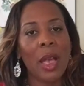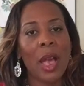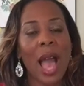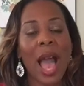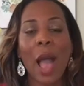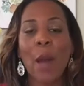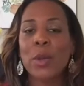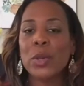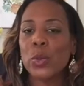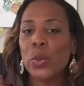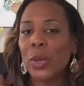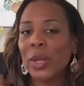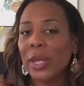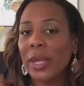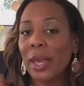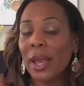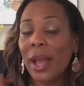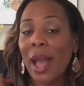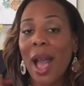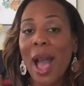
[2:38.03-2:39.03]
I was
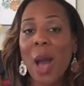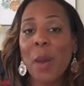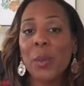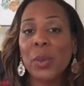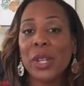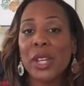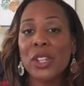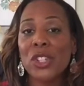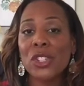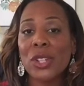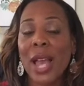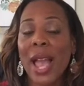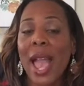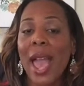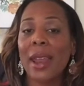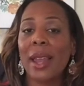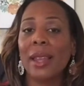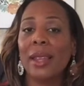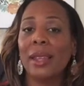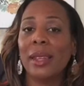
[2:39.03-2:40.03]
really accomplished. I
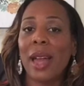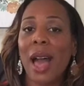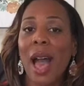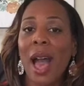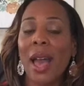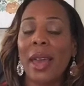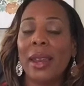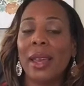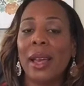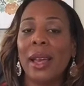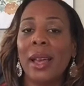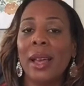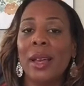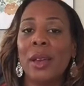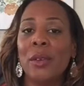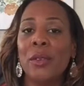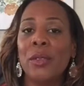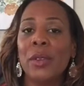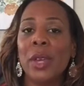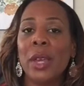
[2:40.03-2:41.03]
had a lot
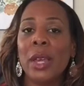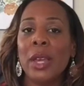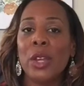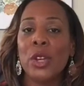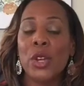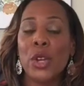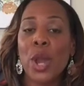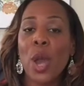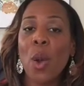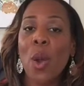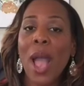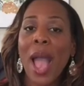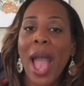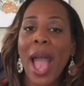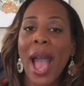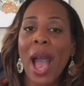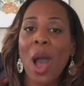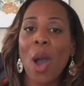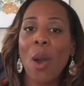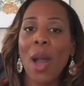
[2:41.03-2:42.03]
of
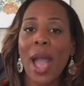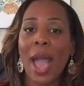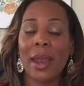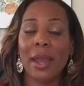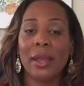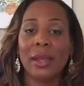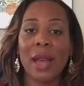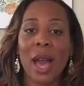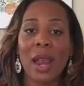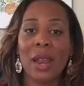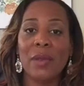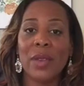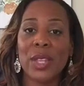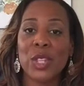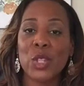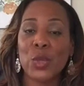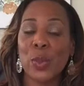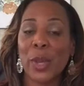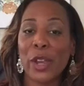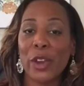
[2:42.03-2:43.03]
know-how. I had a lot of
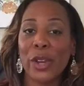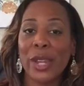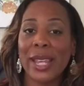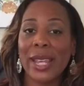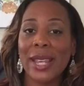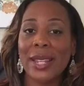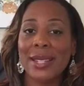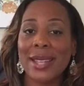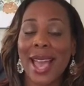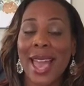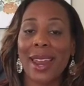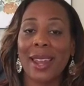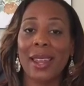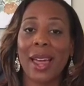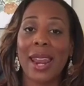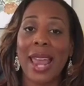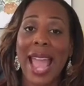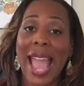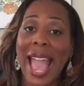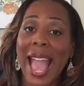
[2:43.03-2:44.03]
experience. I had a
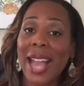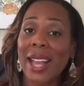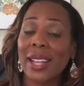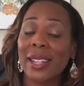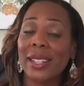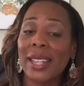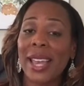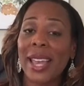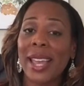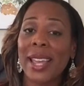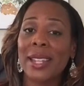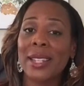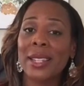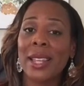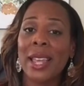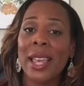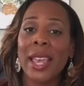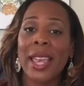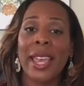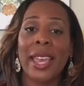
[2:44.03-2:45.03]
lot of accolades
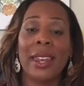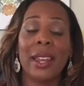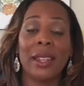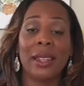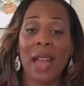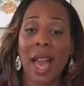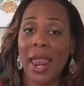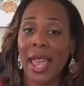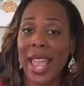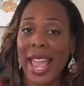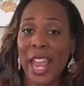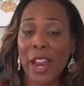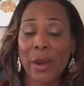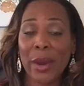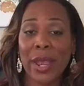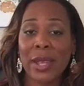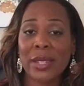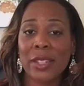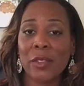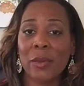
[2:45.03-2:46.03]
in a lot of
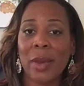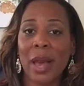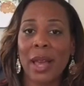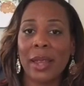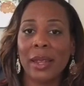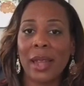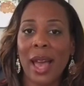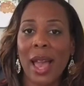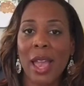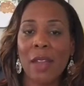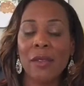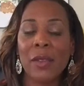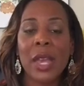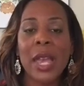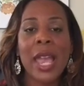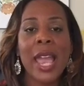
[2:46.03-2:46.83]
areas of my life.